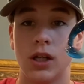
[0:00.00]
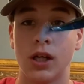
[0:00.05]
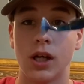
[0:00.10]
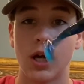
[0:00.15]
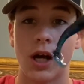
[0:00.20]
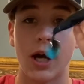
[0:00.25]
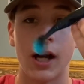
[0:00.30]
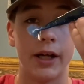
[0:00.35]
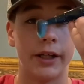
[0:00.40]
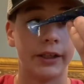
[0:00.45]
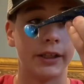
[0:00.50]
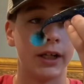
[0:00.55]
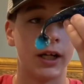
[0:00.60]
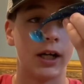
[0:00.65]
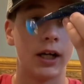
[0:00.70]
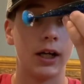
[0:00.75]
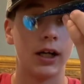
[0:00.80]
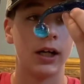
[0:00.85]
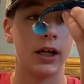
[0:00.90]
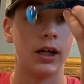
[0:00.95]
I
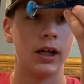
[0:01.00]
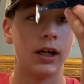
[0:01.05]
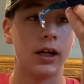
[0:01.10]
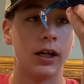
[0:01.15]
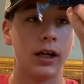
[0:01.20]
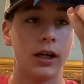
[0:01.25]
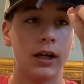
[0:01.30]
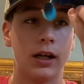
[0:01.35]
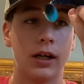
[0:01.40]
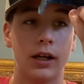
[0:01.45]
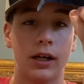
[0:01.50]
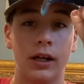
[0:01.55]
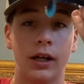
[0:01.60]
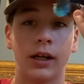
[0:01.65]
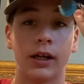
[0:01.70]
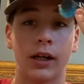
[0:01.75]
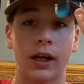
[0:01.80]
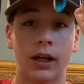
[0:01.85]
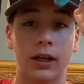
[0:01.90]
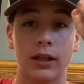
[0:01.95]
caught a
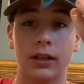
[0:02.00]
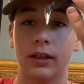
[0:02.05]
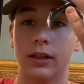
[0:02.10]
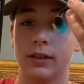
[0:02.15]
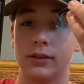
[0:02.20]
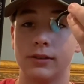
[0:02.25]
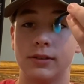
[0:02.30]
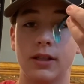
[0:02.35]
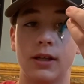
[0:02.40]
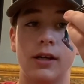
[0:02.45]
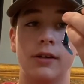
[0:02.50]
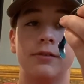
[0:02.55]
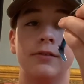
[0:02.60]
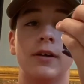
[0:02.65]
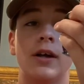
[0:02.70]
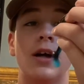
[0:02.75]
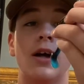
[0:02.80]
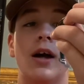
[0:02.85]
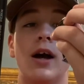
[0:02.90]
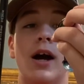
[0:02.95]
lot of stuff.
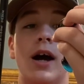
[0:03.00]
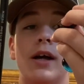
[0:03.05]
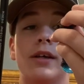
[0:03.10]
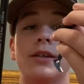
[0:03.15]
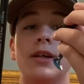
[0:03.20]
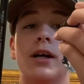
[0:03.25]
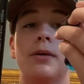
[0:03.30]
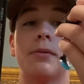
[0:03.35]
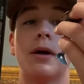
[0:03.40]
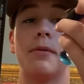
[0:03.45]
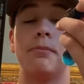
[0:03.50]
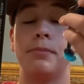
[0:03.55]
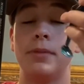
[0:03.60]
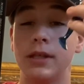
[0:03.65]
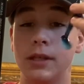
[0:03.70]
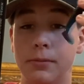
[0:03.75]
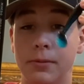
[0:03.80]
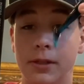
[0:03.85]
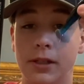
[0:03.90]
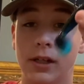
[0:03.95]
I caught my
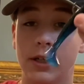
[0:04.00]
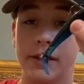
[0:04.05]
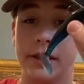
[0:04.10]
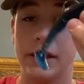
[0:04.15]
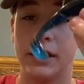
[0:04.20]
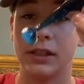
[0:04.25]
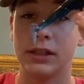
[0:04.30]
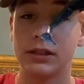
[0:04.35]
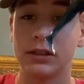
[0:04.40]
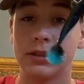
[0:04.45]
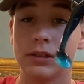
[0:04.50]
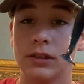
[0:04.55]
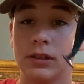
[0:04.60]
PB on this.